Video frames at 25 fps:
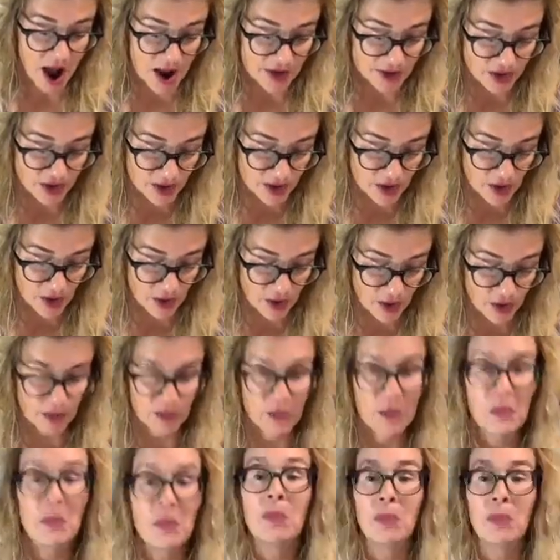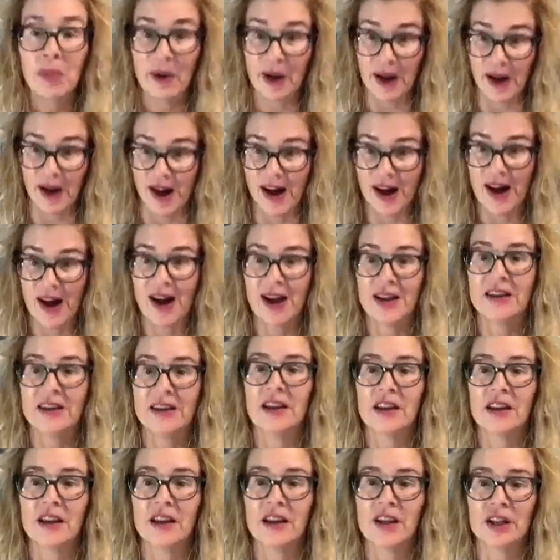your own, but
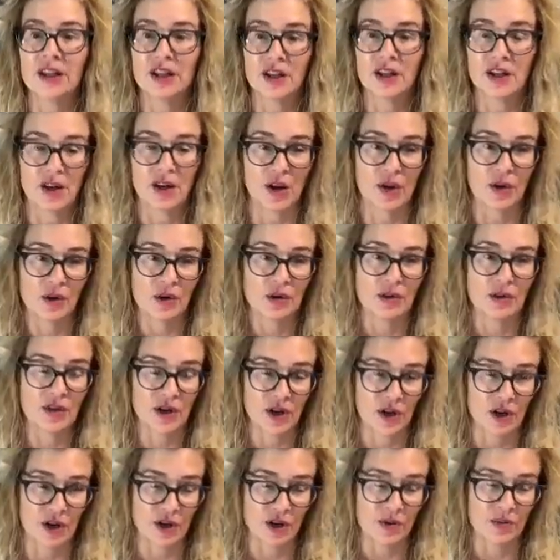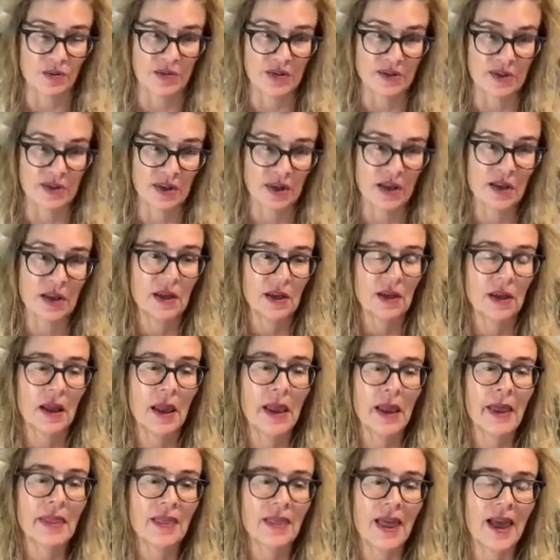on your own terms.
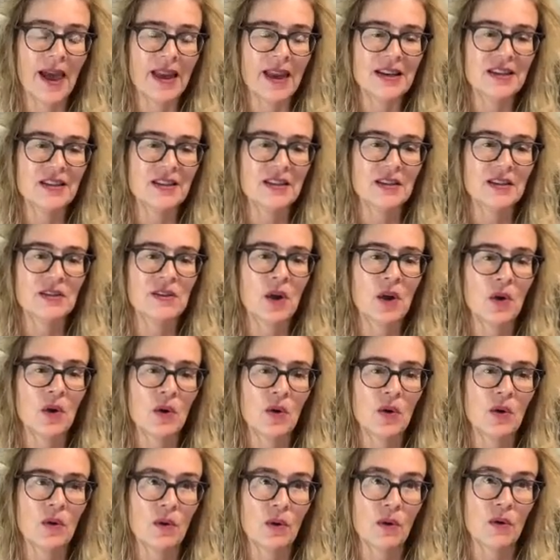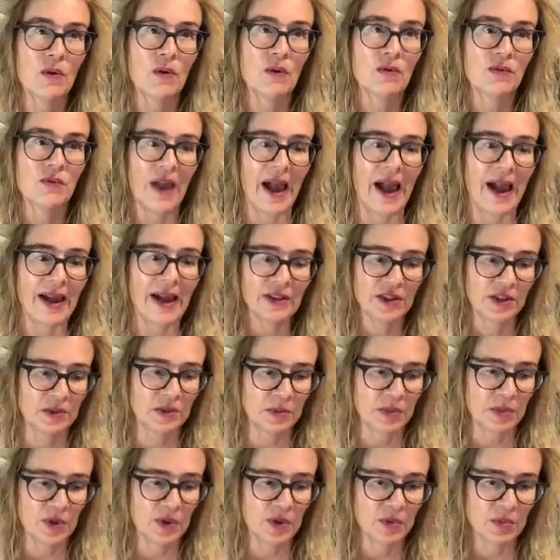And that is so
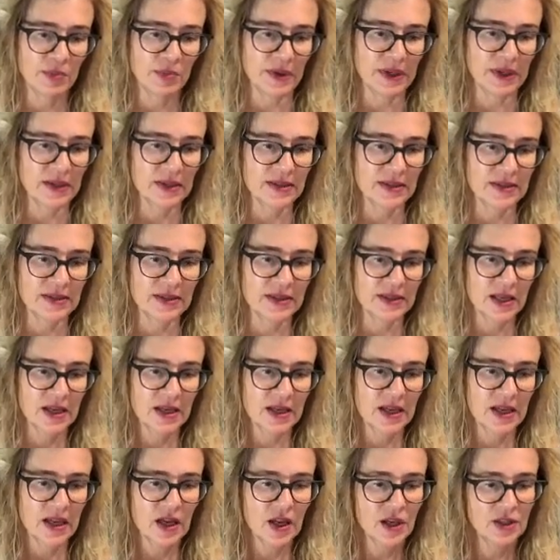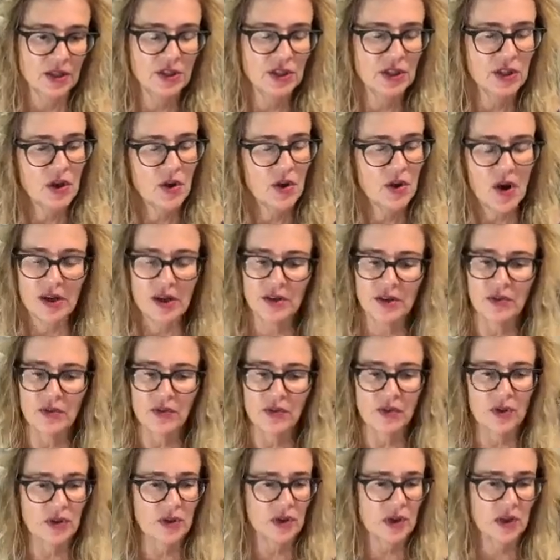valuable, because, I know
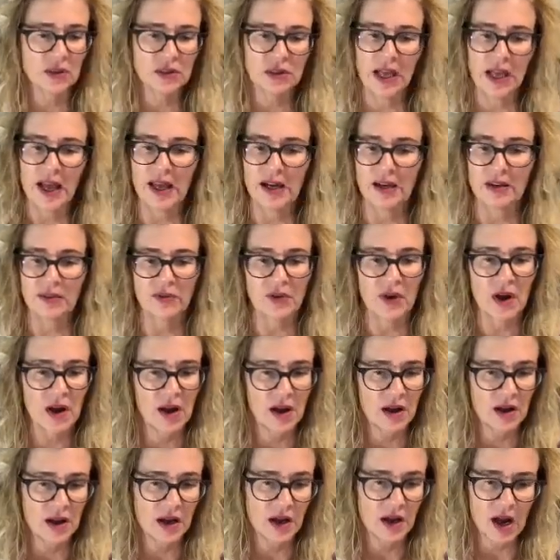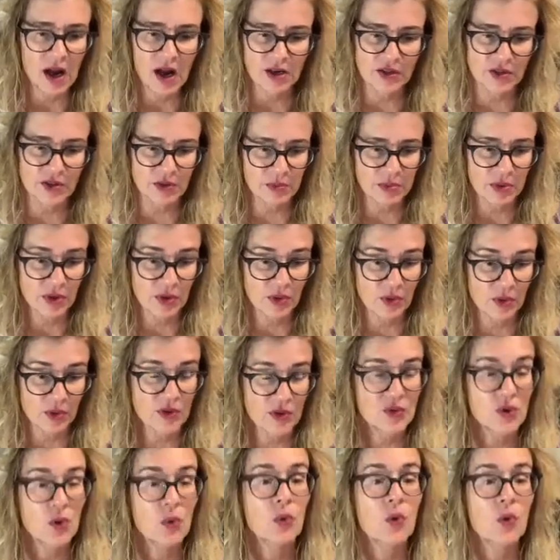for a lot of entrepreneurs
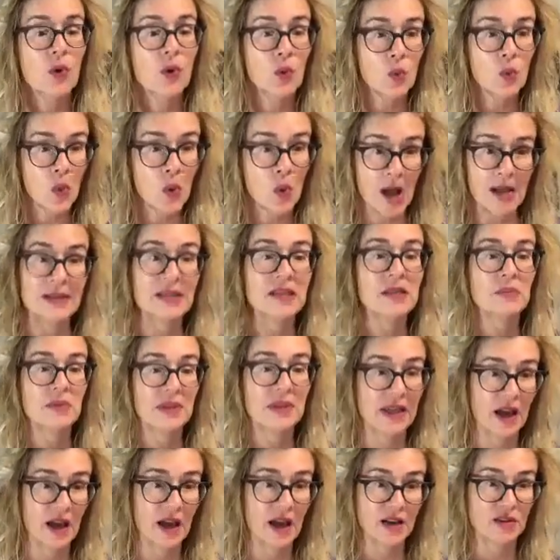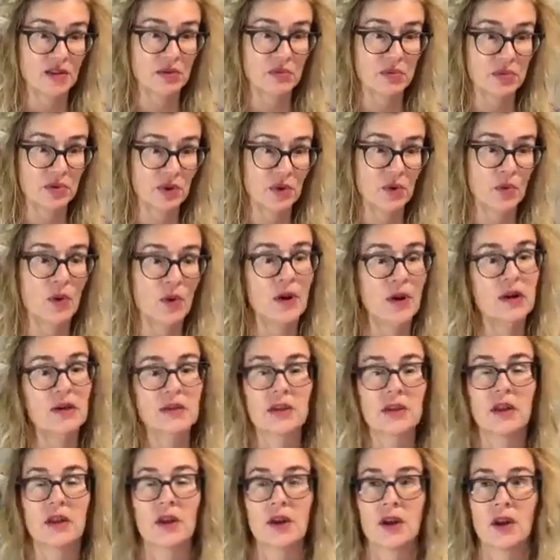or want to be entrepreneurs,